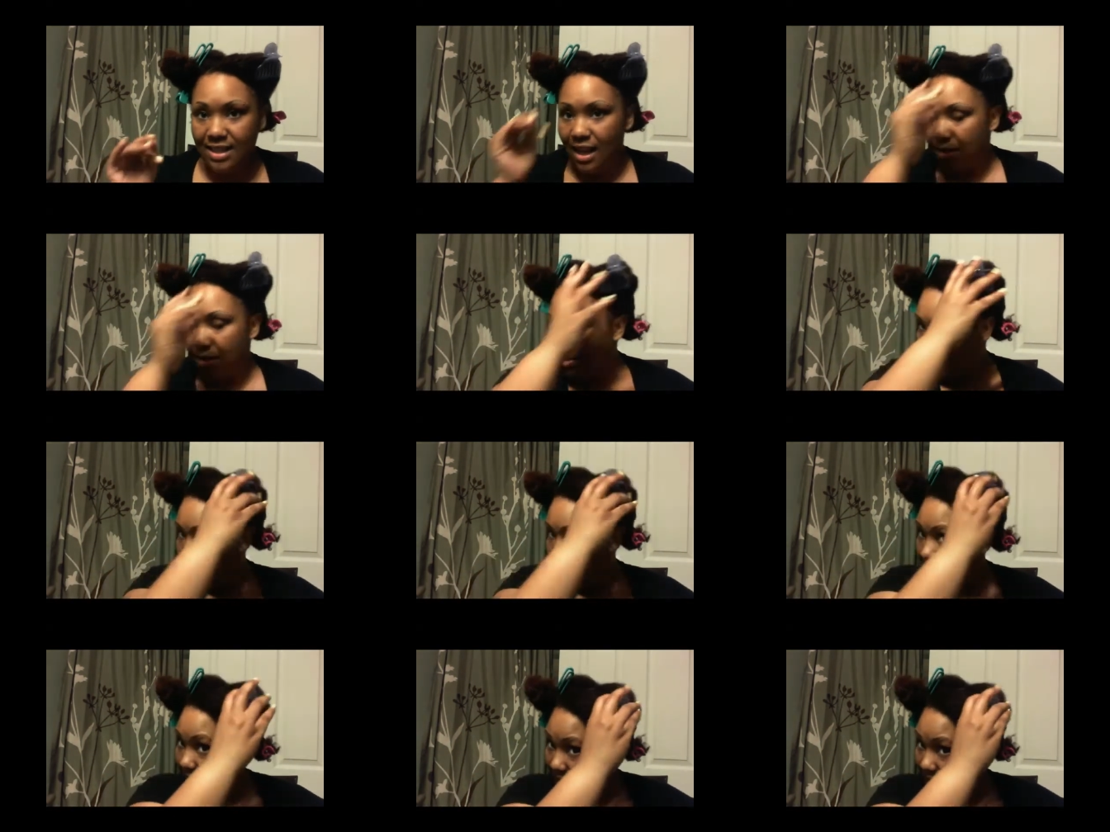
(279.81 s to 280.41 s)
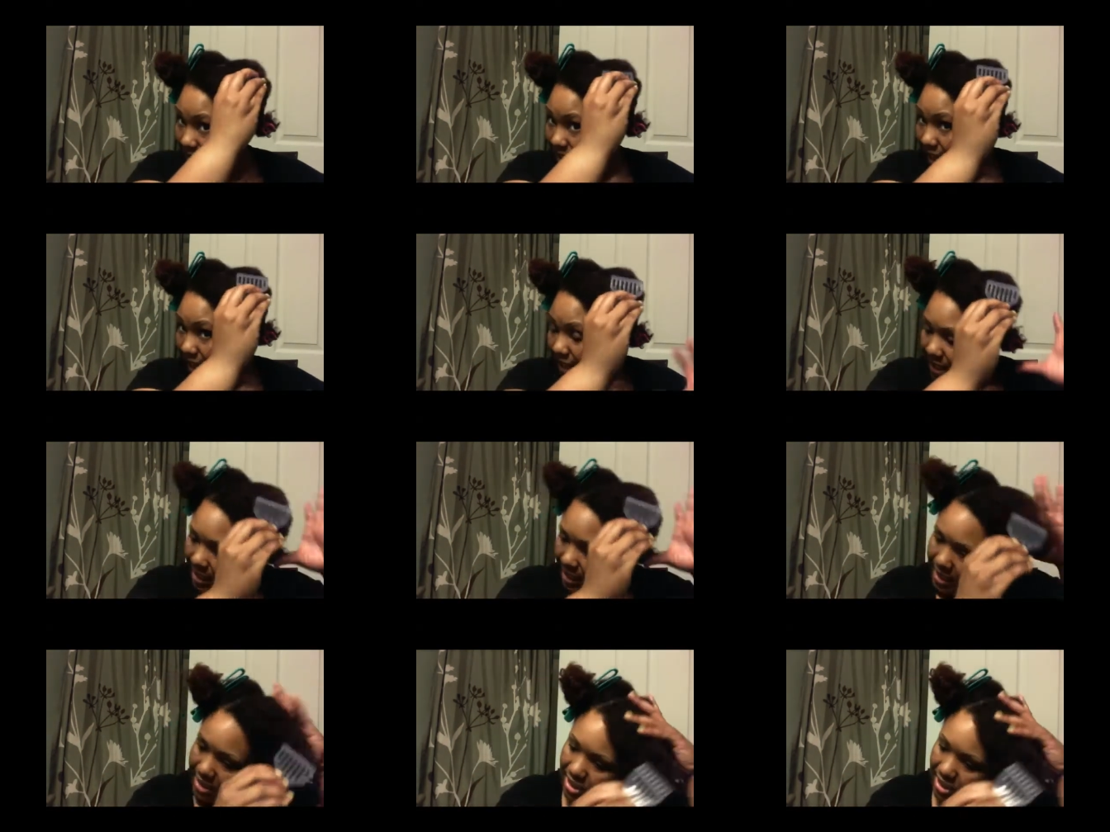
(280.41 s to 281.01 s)
I'm just going to
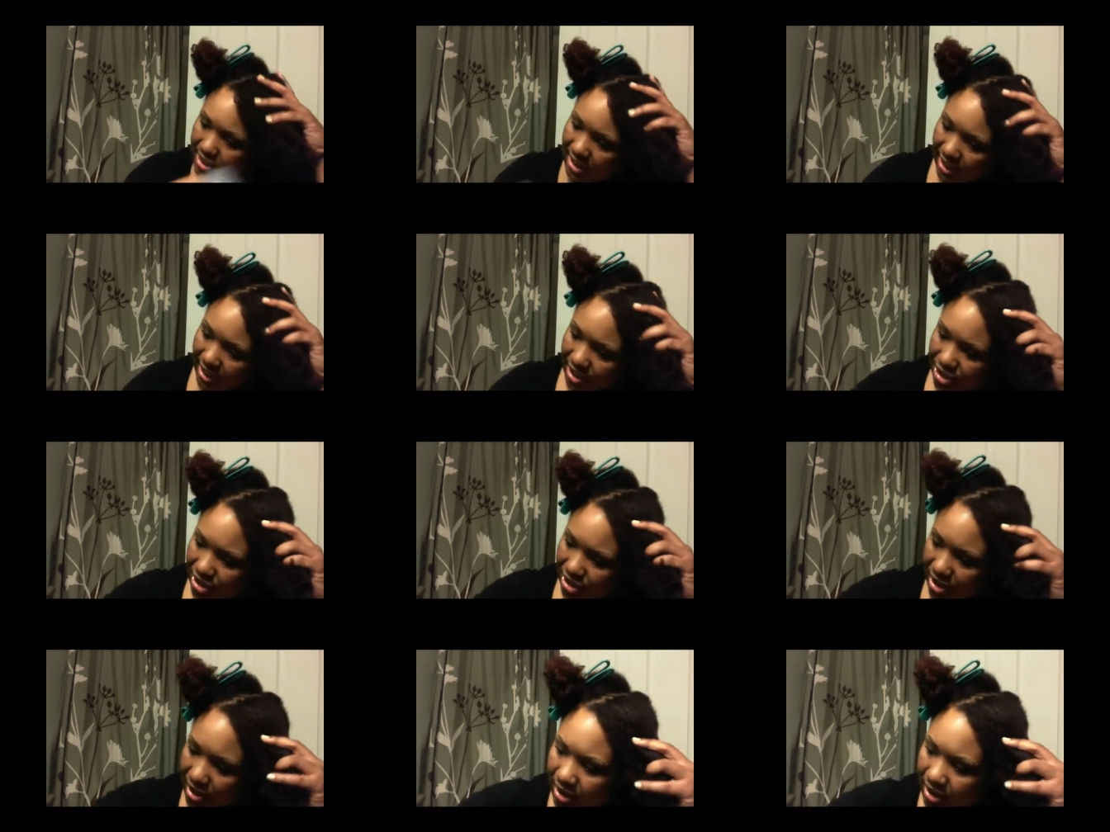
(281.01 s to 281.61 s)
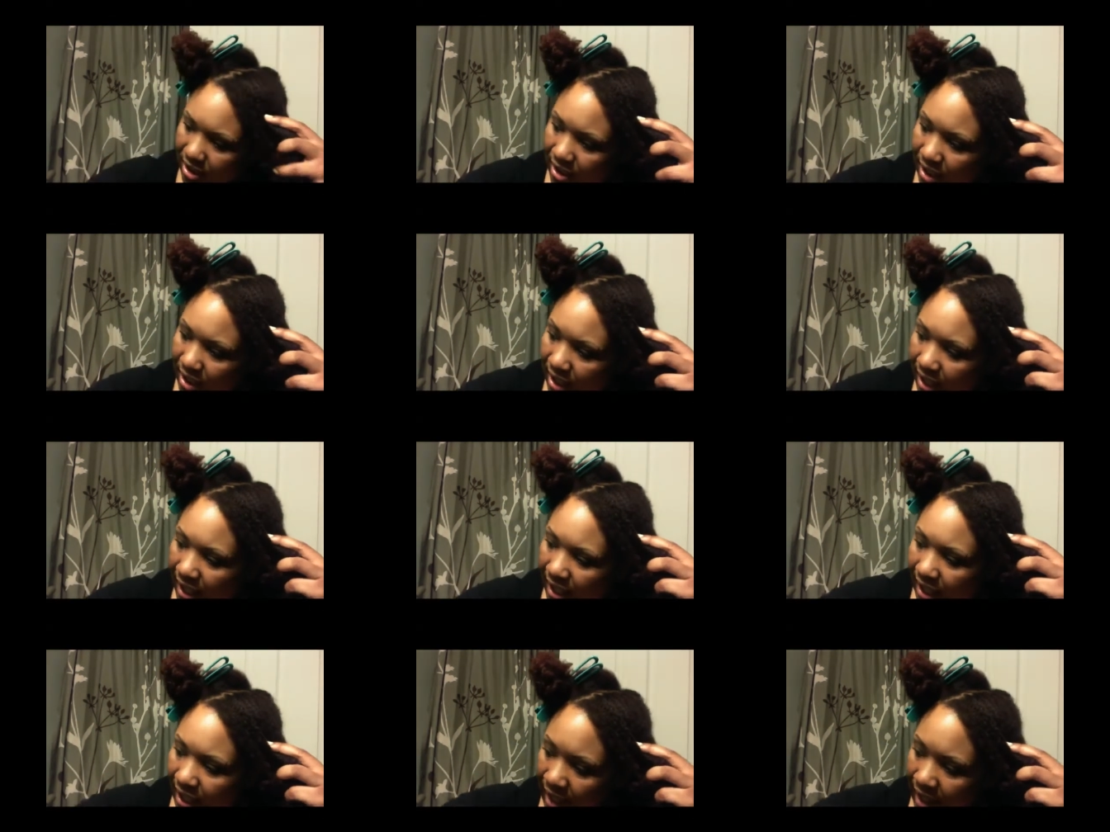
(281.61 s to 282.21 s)
take each section
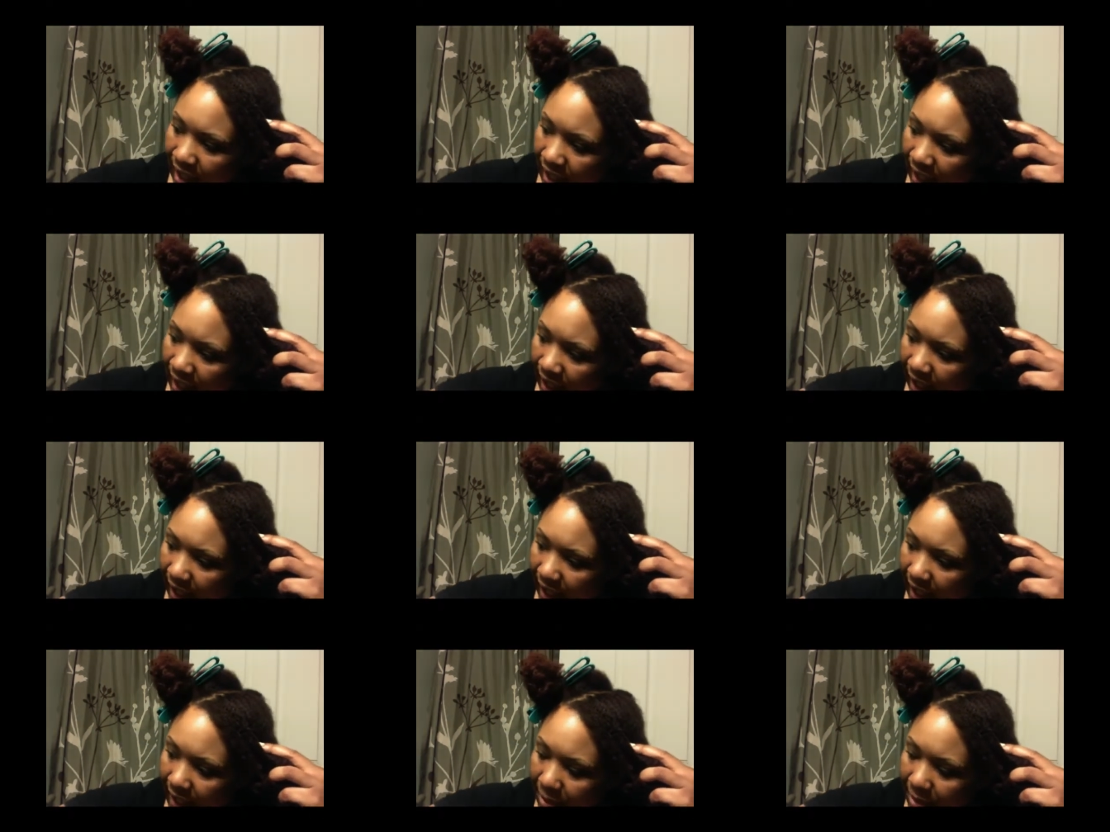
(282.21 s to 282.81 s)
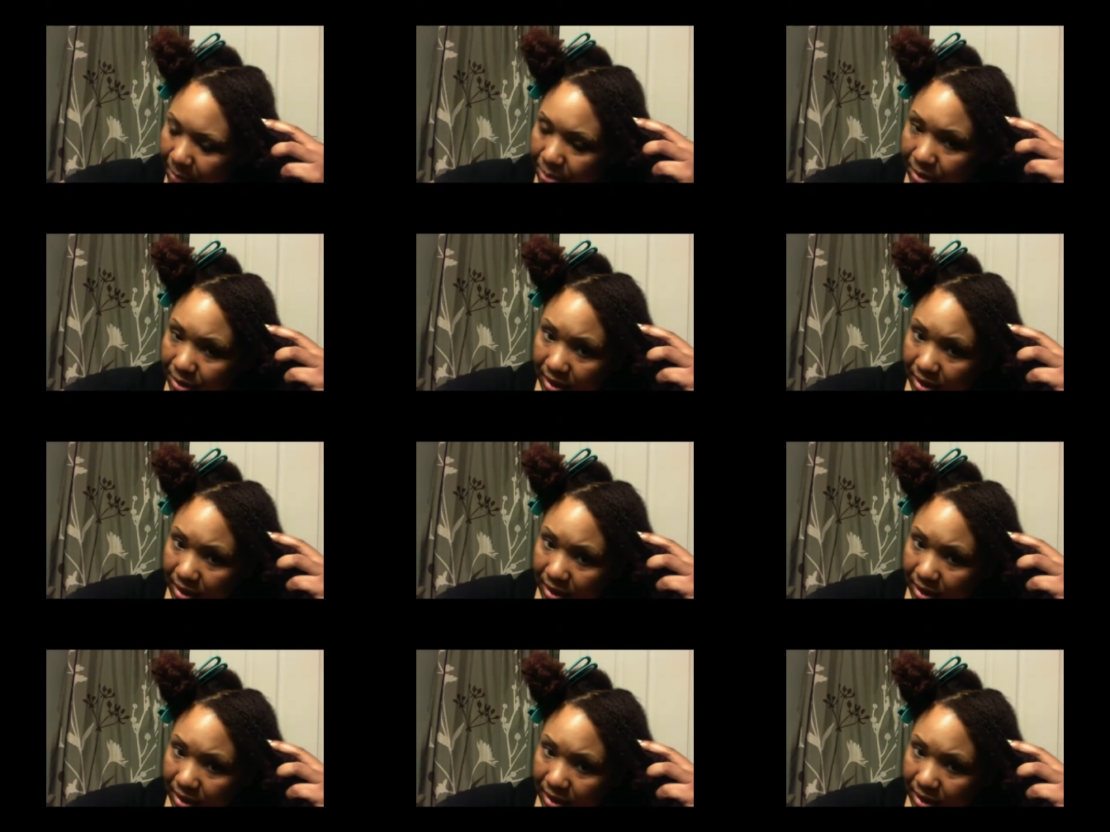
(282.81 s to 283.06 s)
and put,